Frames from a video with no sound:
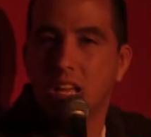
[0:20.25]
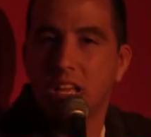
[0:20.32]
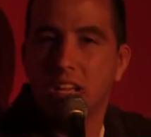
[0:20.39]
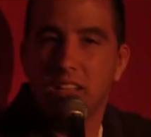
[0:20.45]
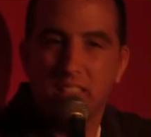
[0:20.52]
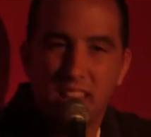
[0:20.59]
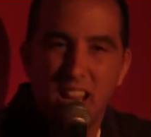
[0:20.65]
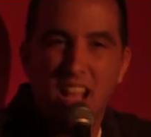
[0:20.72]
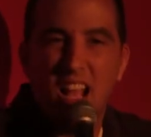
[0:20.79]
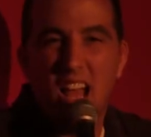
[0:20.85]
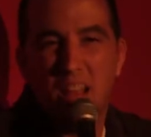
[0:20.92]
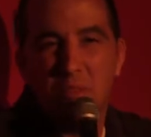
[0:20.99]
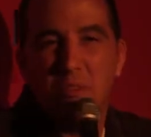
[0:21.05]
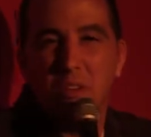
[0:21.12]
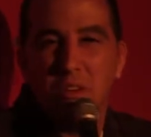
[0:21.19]
Cause then I
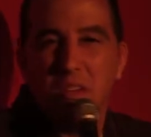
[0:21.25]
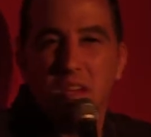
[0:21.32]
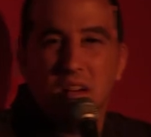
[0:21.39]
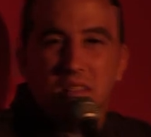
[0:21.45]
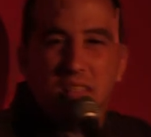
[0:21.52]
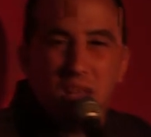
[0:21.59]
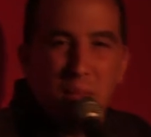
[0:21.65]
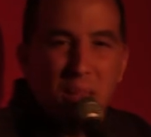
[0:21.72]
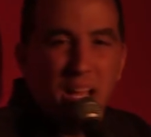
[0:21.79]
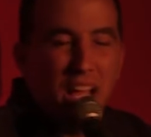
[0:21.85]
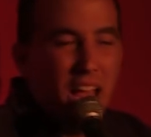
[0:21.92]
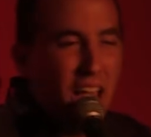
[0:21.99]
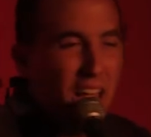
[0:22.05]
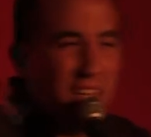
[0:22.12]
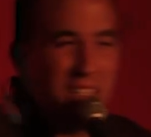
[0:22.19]
kind of feel guilty. I'm like,
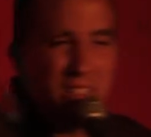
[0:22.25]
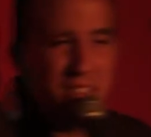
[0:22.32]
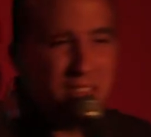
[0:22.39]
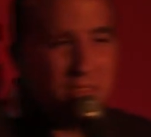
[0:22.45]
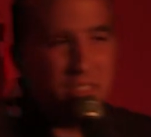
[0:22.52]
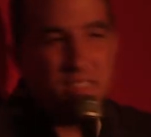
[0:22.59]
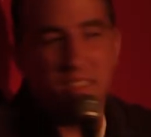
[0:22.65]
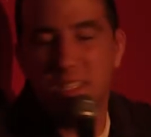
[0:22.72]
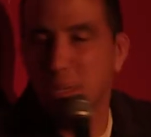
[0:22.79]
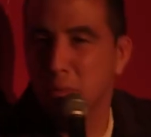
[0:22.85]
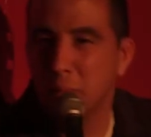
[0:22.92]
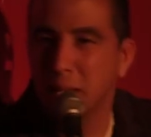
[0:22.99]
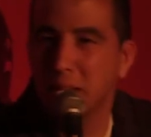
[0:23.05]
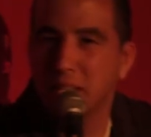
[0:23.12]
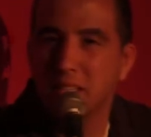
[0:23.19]
you're
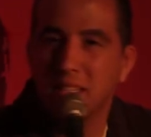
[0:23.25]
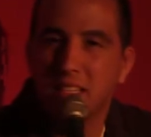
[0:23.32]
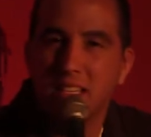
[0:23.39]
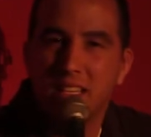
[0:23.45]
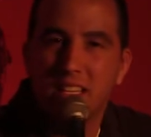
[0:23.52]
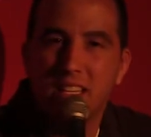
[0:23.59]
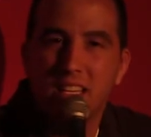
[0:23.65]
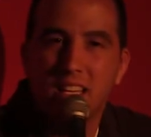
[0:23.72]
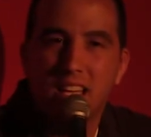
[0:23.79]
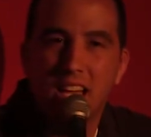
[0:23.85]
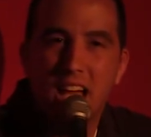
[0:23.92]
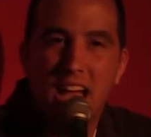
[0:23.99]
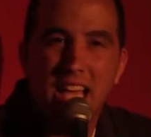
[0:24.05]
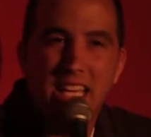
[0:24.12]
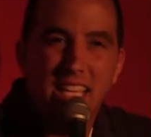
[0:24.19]
stupid.
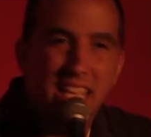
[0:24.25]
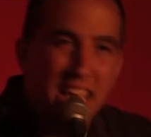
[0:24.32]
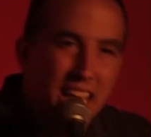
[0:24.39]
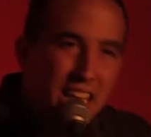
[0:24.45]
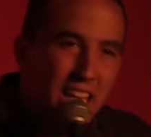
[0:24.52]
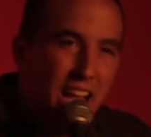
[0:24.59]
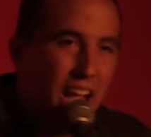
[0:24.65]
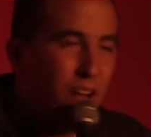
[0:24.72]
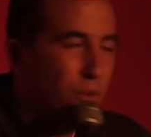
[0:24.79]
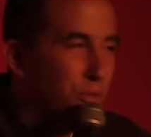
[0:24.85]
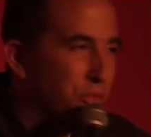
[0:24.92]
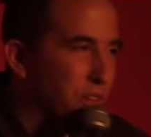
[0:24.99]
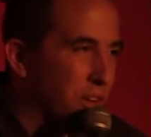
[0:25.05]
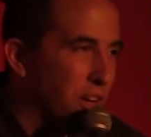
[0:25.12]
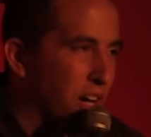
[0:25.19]
I can't, like, I don't
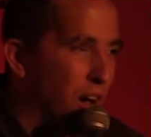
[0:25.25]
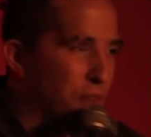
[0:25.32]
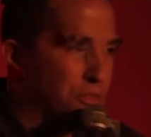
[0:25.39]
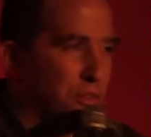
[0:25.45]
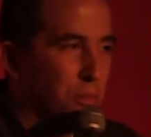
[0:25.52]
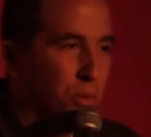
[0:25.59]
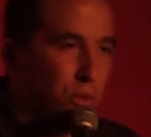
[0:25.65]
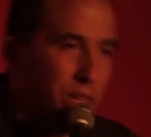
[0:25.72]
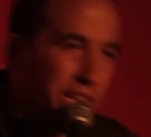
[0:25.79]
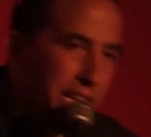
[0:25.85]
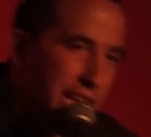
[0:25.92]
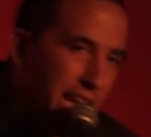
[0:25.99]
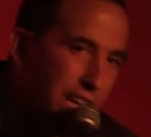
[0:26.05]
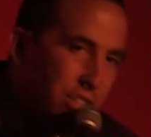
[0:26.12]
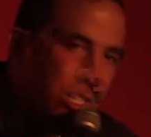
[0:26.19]
feel comfortable
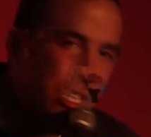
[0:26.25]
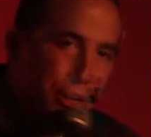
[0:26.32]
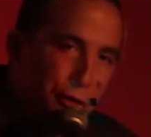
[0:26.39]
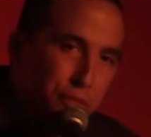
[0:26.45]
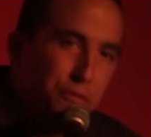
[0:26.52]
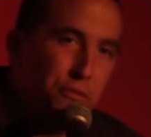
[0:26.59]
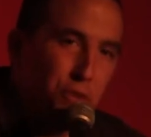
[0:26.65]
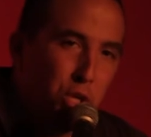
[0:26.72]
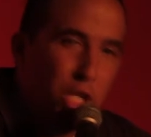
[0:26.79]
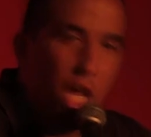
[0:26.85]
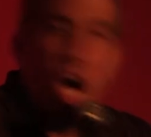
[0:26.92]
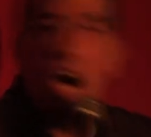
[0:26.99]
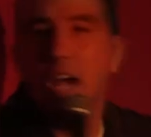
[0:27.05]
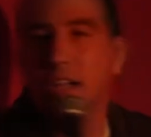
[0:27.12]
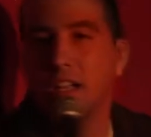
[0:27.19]
engaging in a
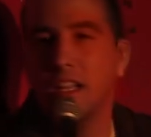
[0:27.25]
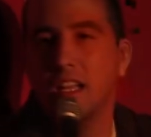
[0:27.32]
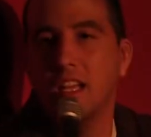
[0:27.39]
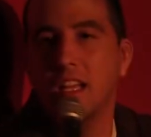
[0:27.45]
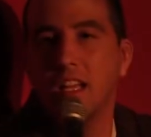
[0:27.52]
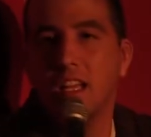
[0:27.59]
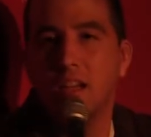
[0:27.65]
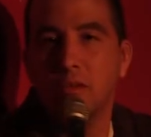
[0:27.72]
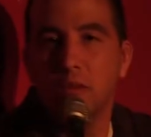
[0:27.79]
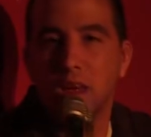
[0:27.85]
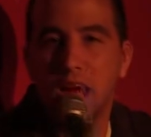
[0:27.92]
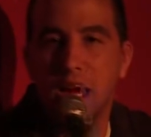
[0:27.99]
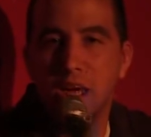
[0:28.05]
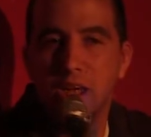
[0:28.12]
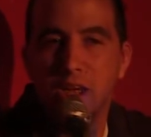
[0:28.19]
full-on
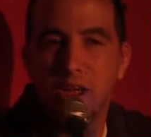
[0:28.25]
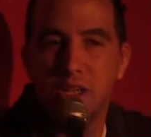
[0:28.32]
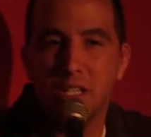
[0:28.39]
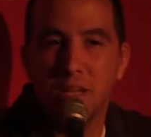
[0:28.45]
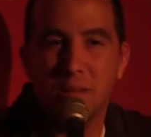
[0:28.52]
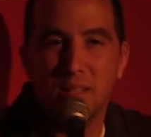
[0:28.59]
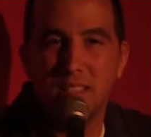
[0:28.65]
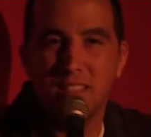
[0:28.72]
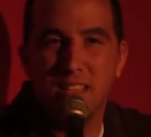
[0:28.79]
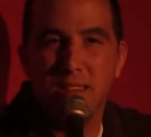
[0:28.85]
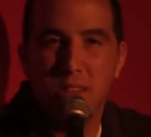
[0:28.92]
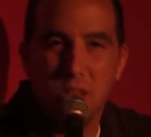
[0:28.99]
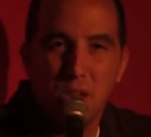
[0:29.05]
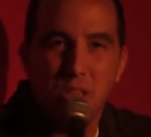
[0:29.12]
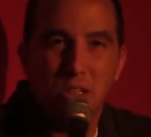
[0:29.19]
relationship, because
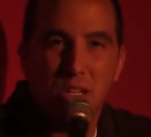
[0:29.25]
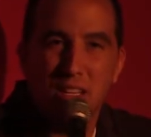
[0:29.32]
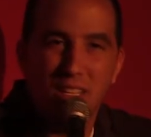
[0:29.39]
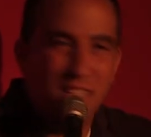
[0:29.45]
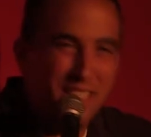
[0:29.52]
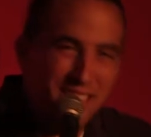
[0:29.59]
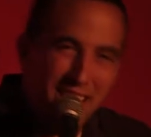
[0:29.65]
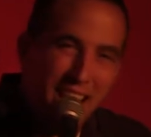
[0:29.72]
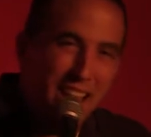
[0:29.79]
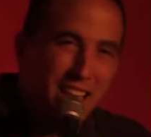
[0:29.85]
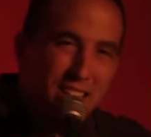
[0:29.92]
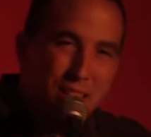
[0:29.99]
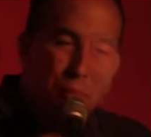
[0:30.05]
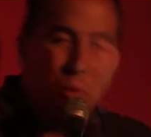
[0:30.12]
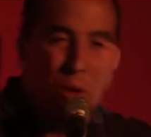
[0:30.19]
even though you look at, it's like,
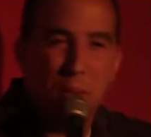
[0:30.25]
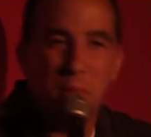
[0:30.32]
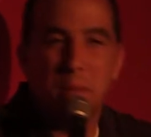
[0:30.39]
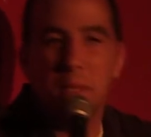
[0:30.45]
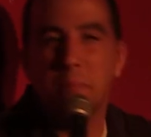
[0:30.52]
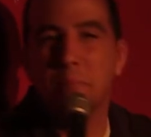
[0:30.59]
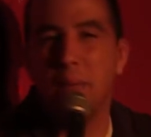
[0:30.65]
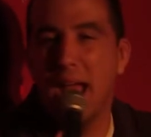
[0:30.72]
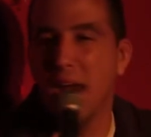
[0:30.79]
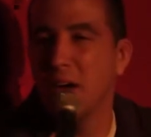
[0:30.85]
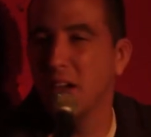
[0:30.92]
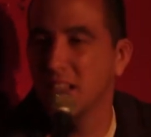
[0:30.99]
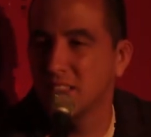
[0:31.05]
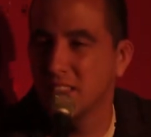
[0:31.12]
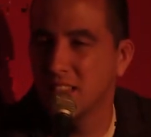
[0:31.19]
at some point I'm going to be
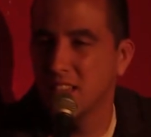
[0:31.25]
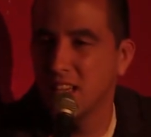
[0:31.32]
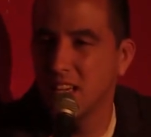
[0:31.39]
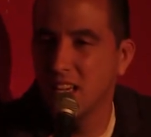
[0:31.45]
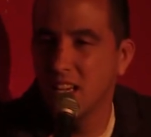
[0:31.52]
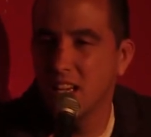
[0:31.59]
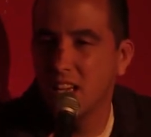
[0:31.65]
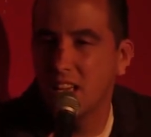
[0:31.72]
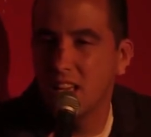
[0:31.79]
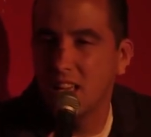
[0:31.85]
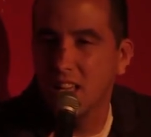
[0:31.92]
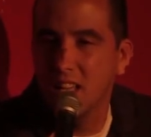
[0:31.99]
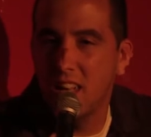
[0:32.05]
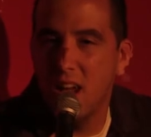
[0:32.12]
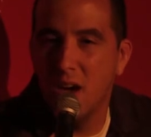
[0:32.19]
embarrassed,
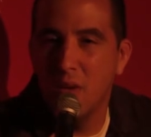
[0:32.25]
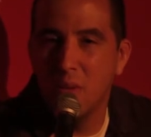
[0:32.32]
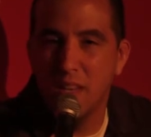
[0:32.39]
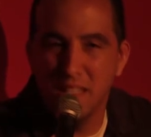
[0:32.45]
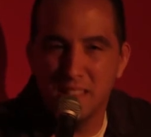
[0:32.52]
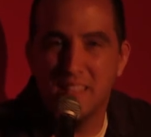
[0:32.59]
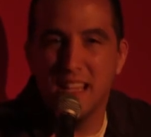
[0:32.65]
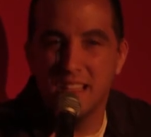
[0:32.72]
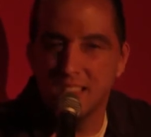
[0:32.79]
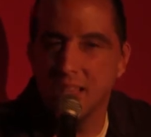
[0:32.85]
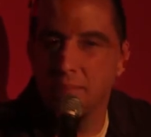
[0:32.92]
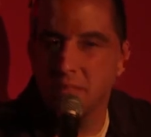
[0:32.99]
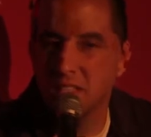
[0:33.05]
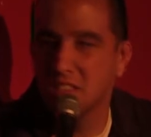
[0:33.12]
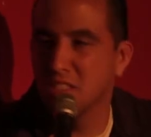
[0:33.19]
you know, when you say
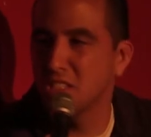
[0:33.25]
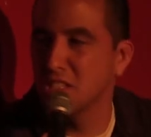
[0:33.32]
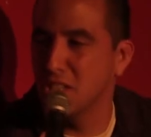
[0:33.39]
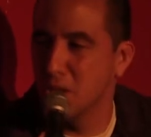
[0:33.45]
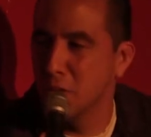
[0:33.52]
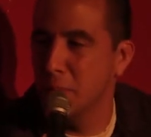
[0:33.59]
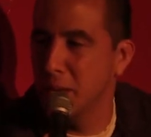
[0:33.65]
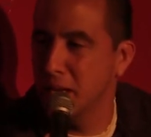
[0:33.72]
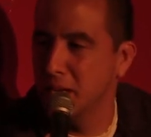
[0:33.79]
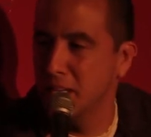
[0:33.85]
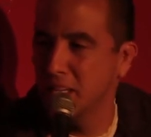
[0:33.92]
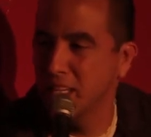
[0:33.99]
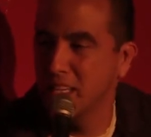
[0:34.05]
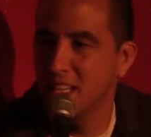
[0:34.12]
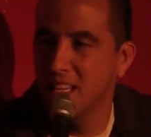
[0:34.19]
something stupid,
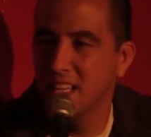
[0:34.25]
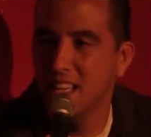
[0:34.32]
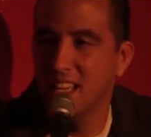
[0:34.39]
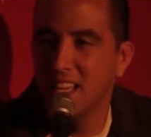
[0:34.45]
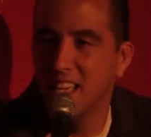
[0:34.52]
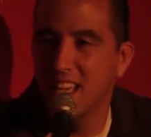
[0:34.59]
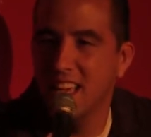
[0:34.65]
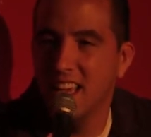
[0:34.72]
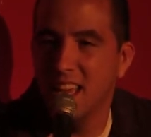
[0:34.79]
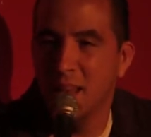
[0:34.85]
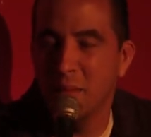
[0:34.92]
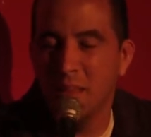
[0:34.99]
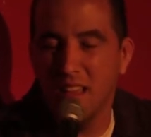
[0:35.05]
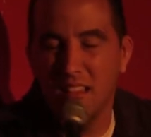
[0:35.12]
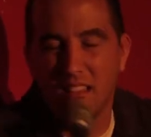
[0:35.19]
and
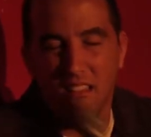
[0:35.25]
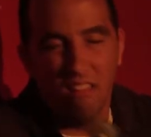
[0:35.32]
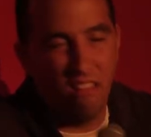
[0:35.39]
I'll be like,